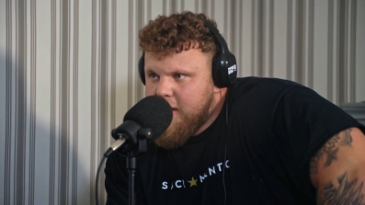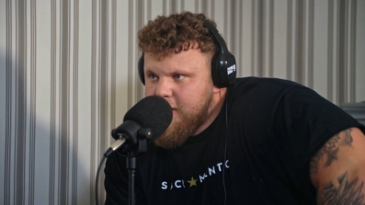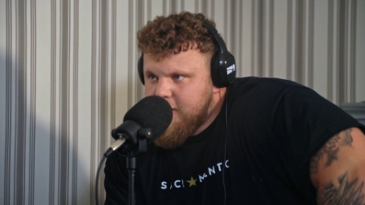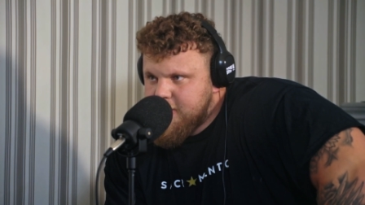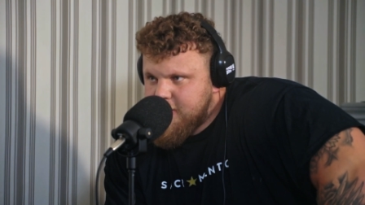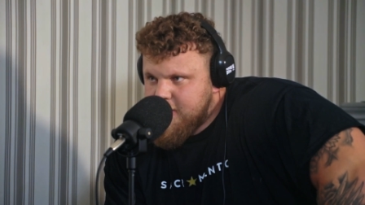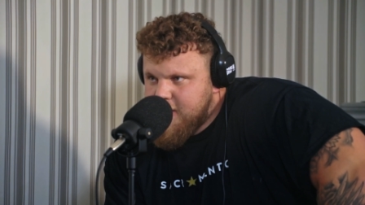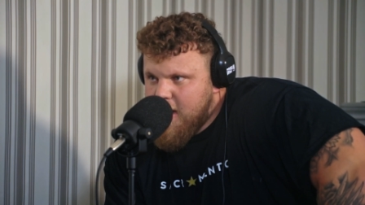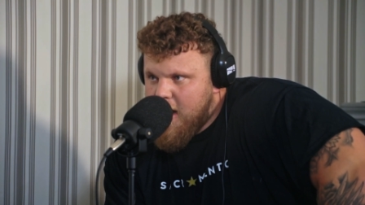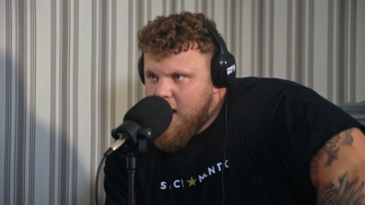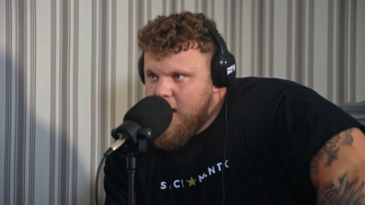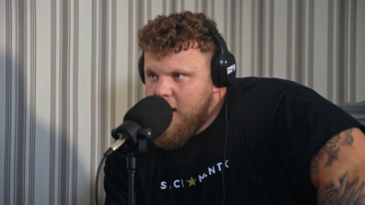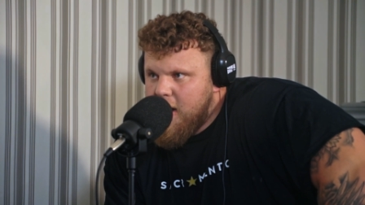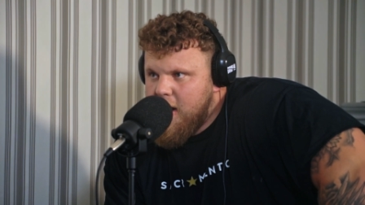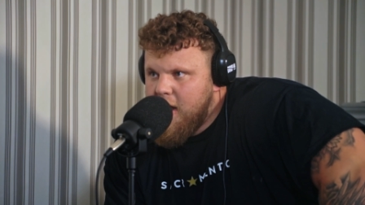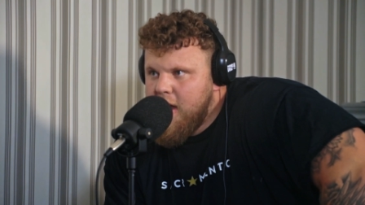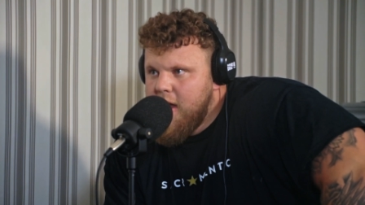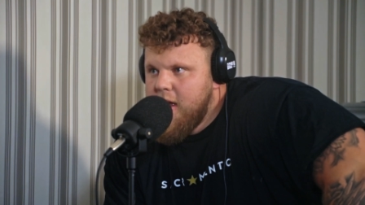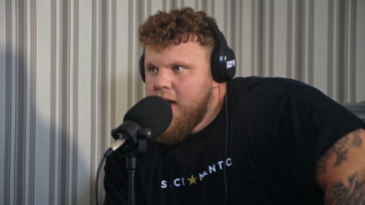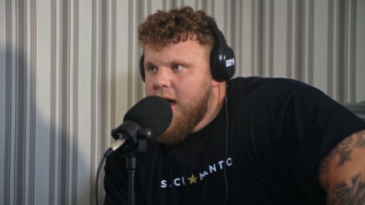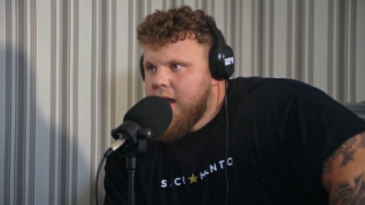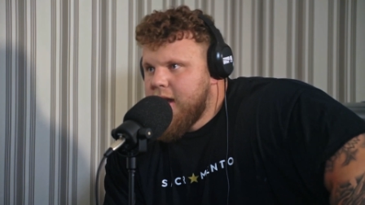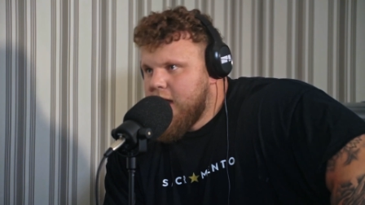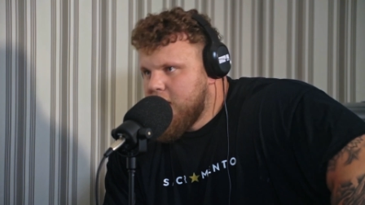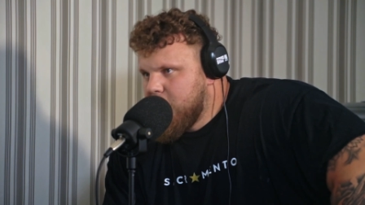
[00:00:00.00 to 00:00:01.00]
at the start,
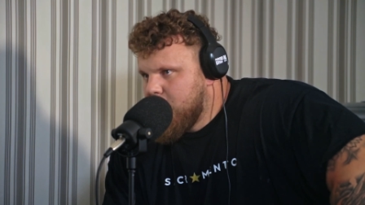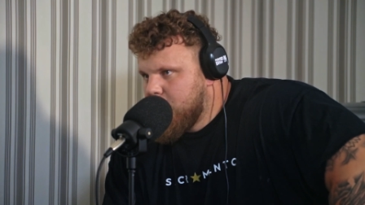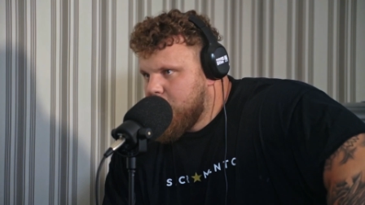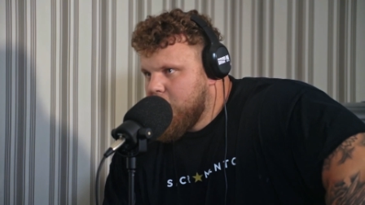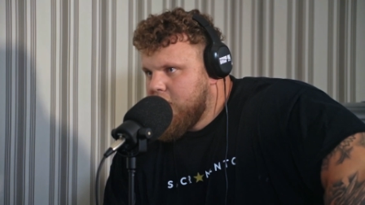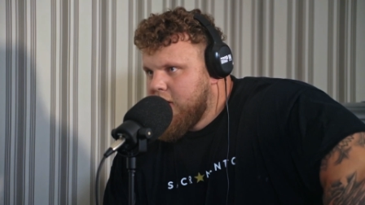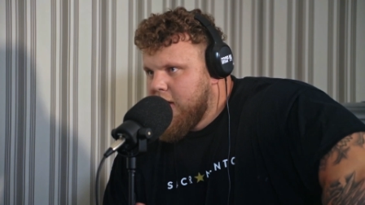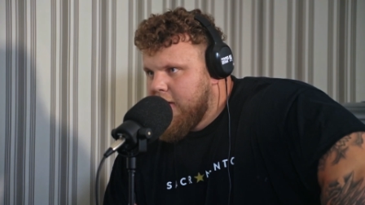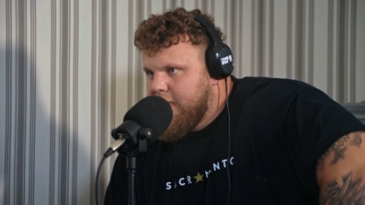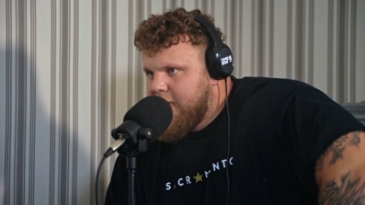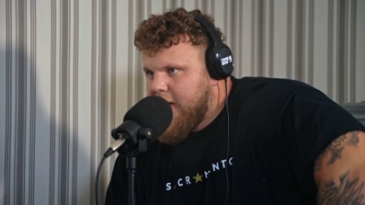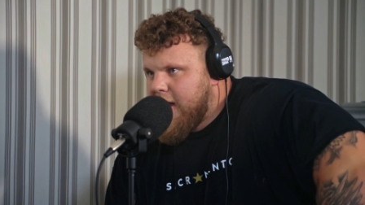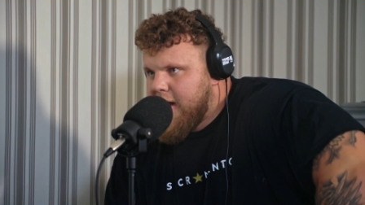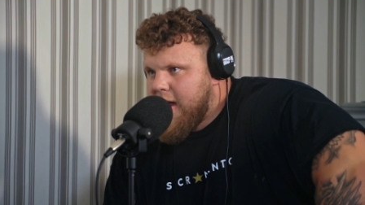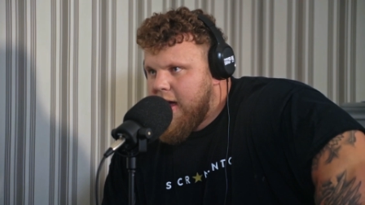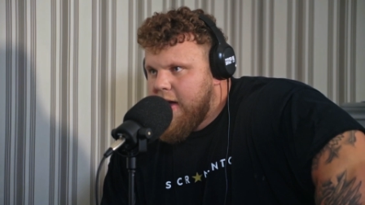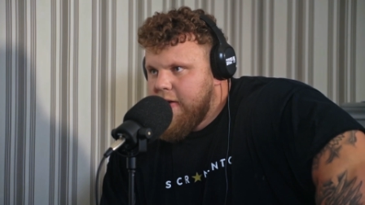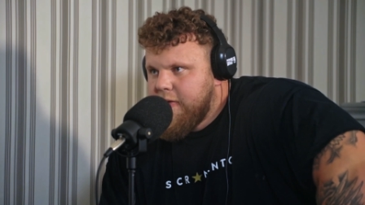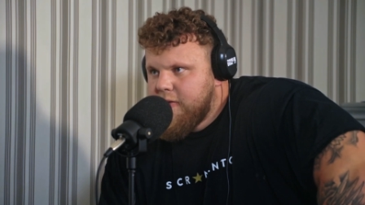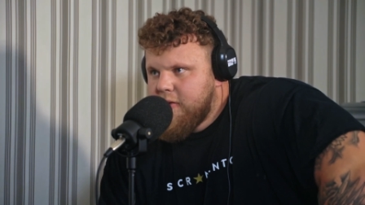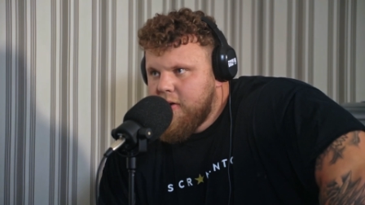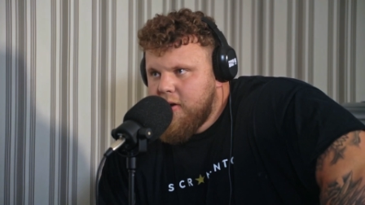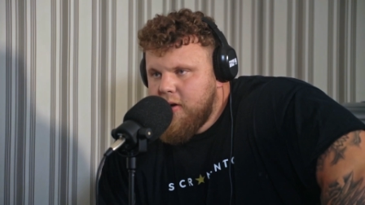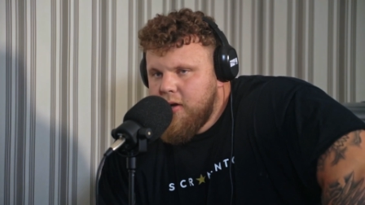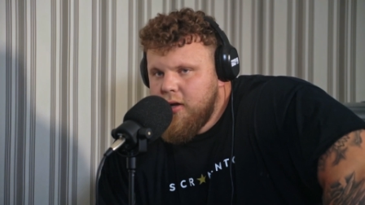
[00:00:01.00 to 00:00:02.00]
and then you do the event
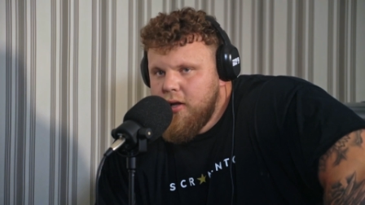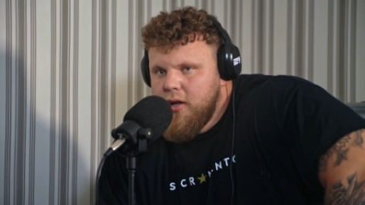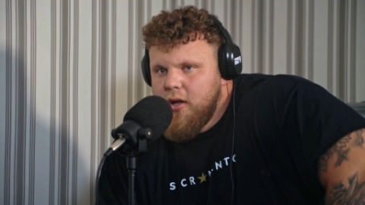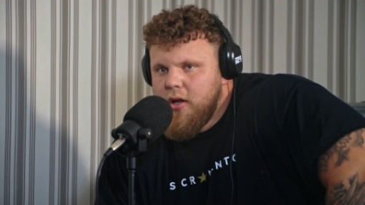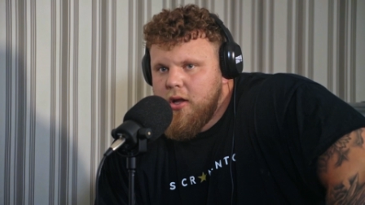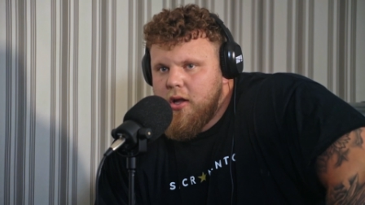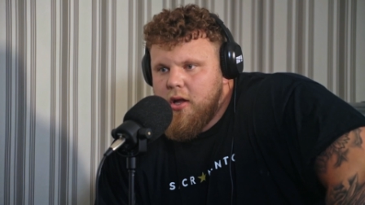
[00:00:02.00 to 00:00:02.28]
after.